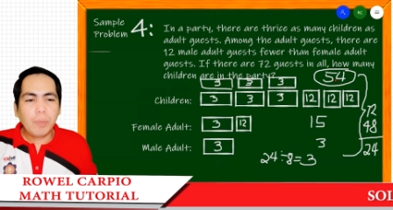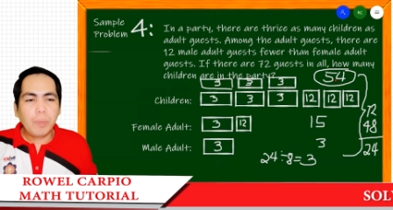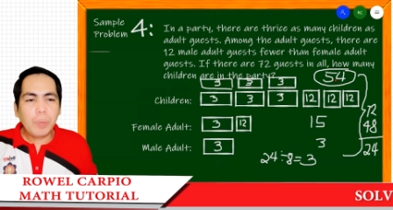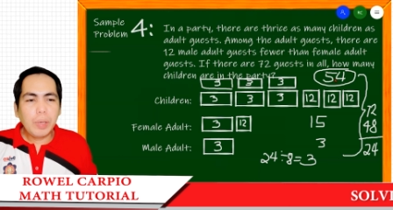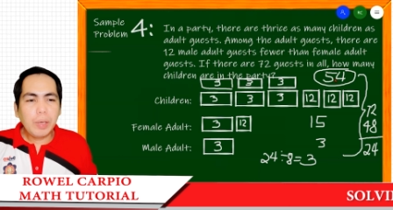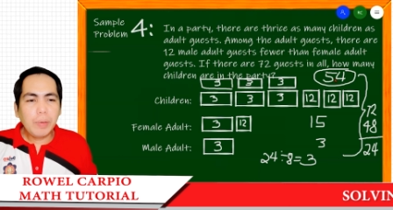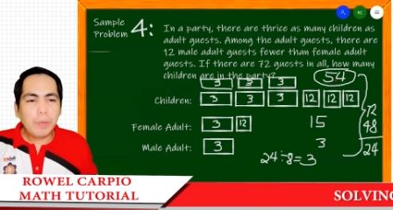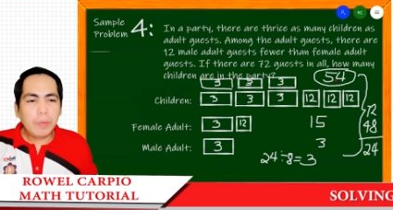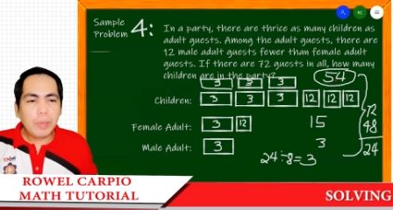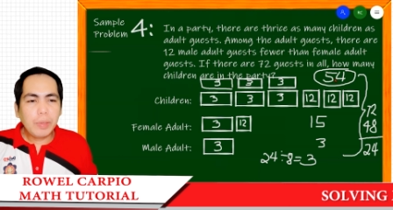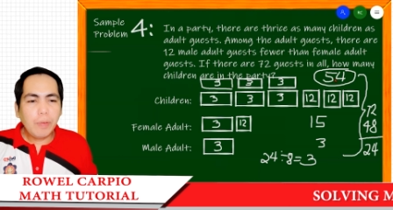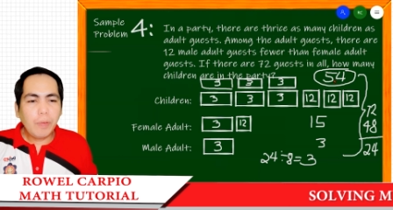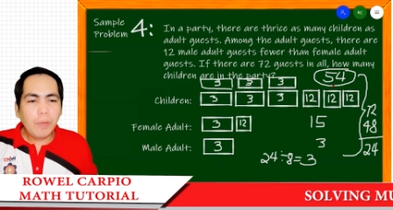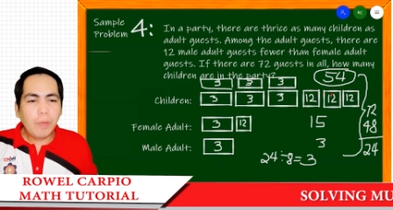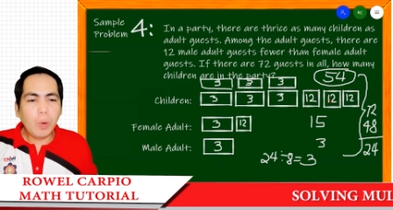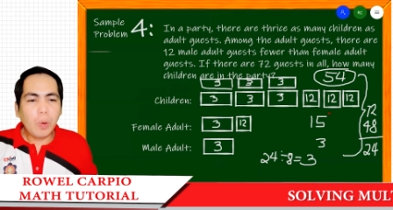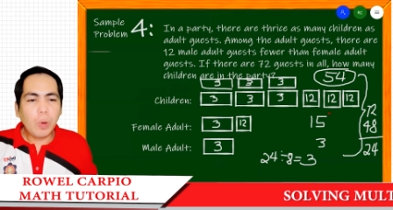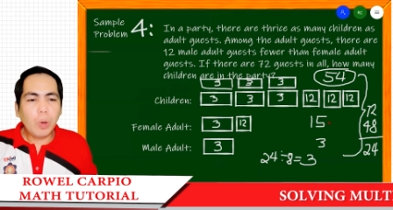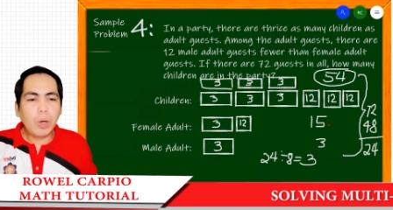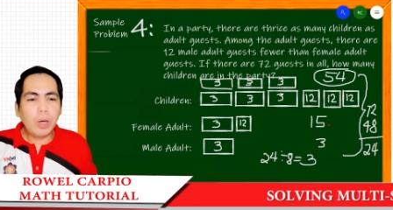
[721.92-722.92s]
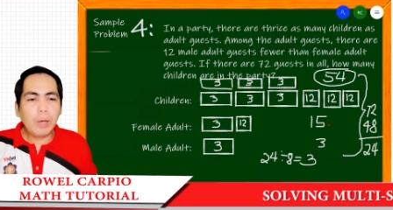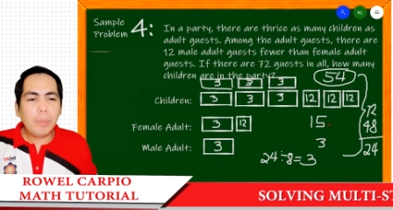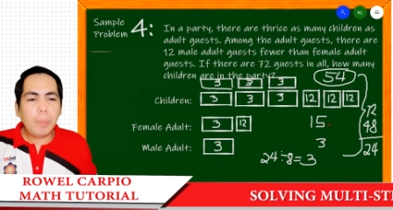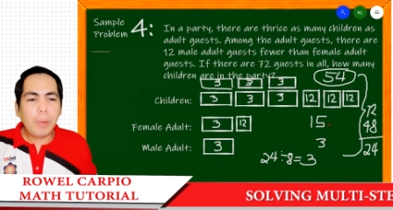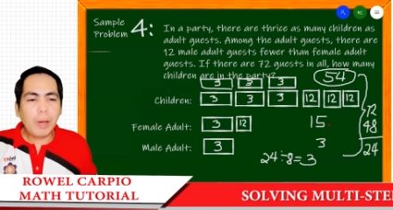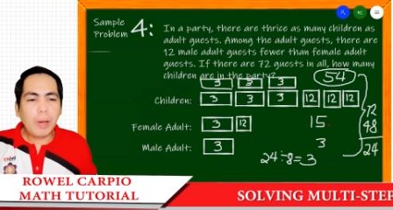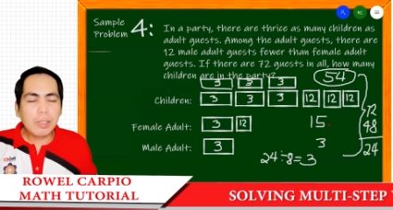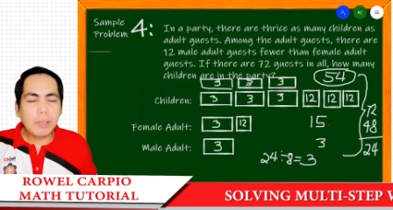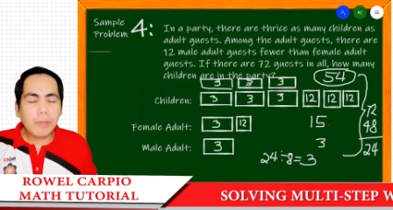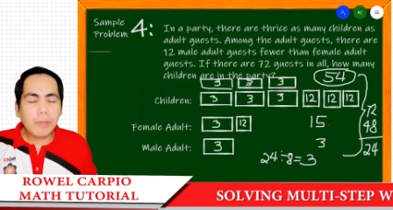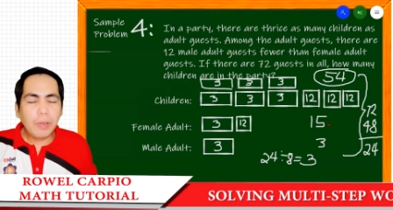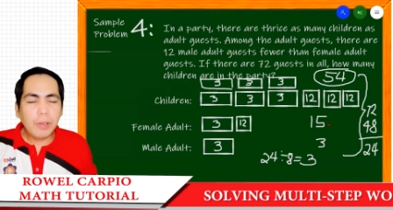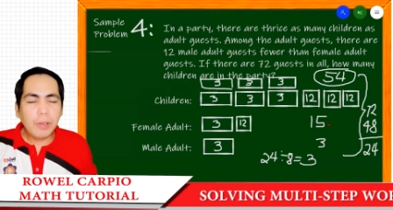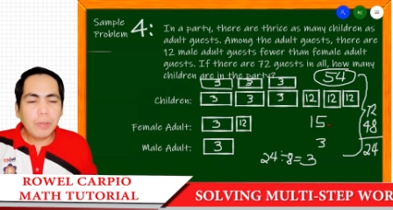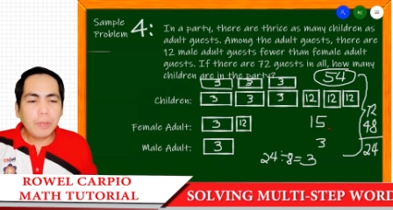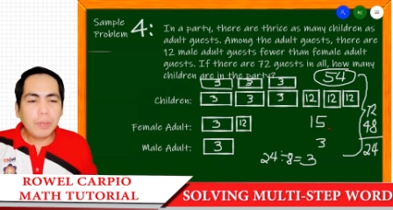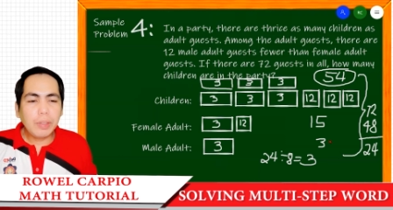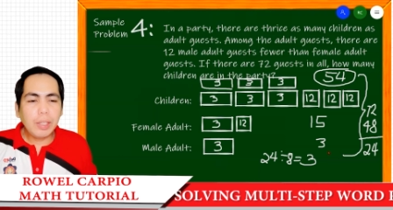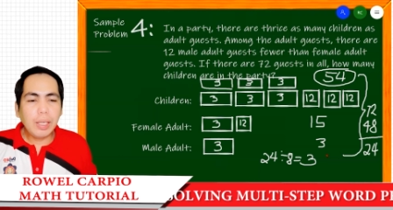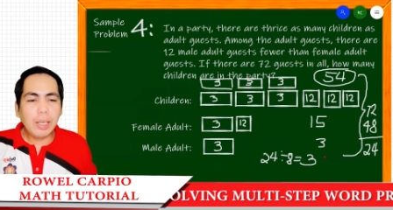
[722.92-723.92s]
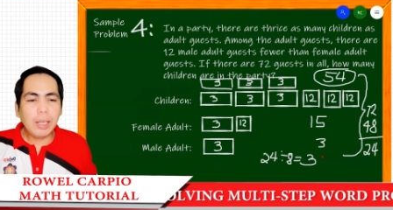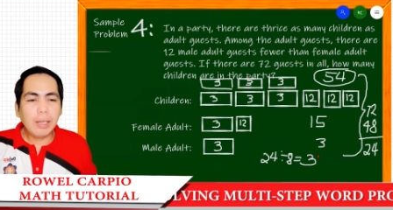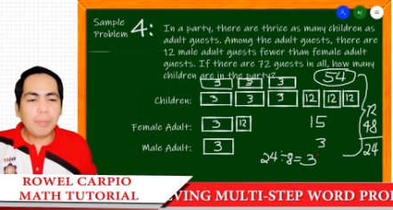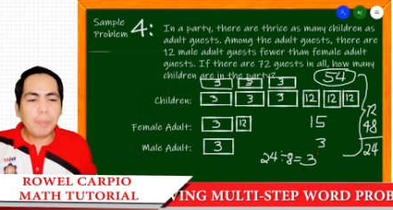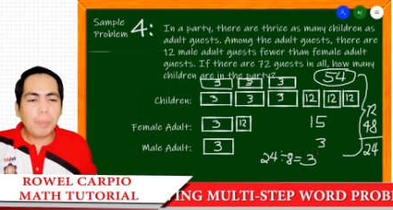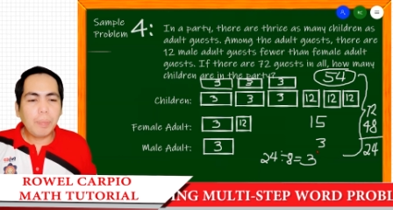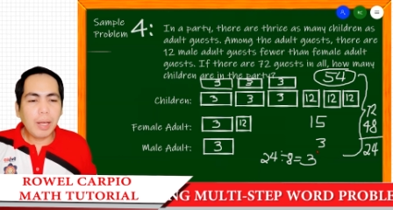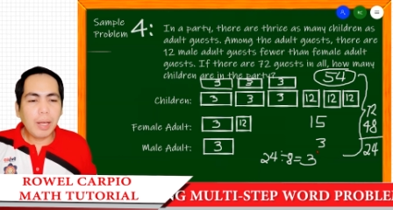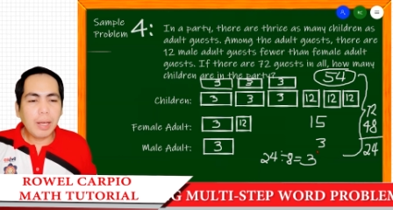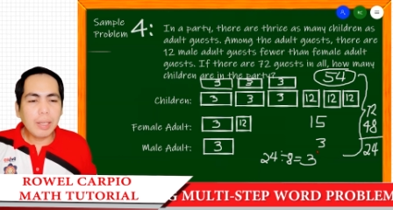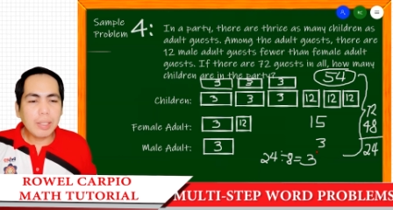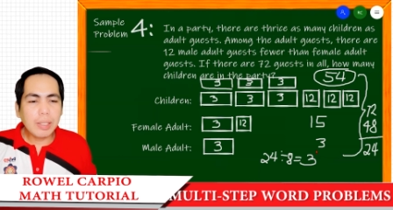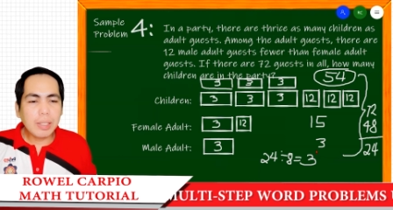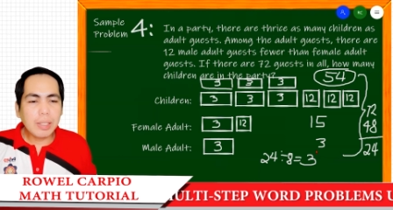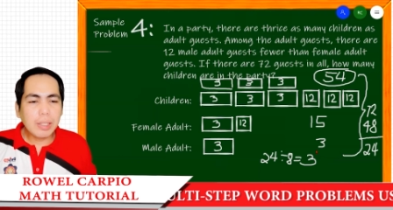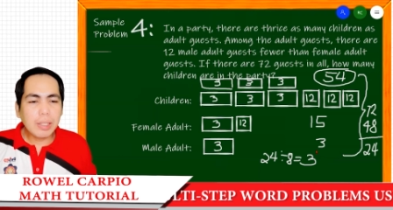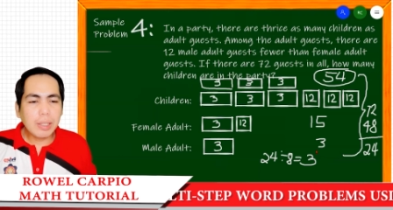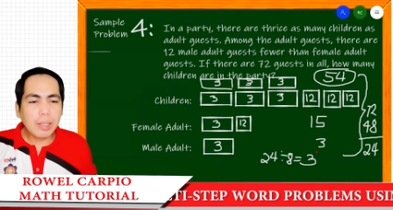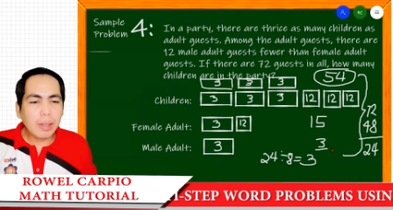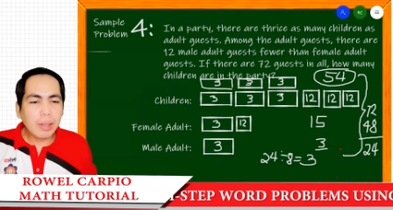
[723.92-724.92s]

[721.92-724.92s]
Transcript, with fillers: 54 plus 15 plus